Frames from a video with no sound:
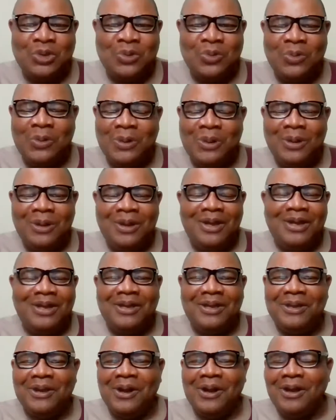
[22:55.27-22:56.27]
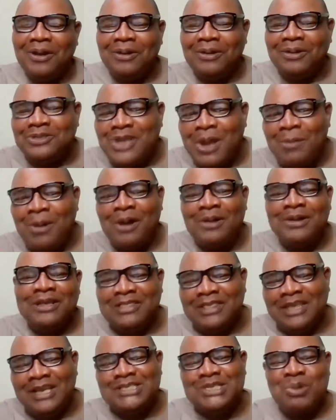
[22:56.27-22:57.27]
you some of
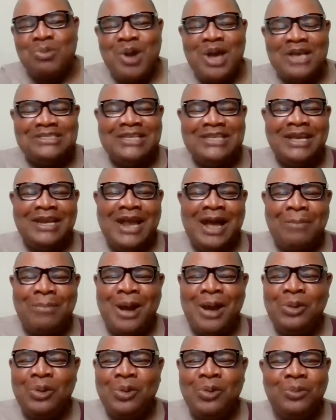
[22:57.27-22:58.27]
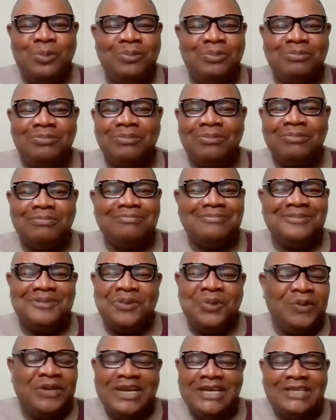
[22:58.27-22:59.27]
the things they were saying about you.
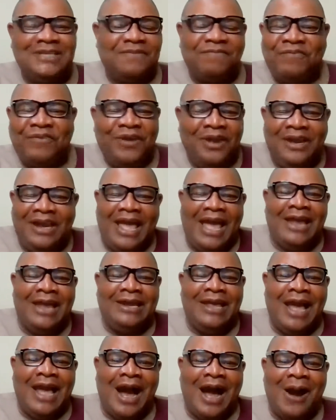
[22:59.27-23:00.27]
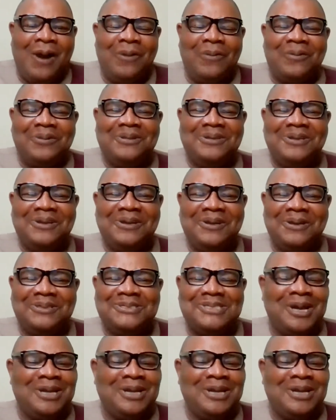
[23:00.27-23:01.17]
You didn't feel anyhow. You know,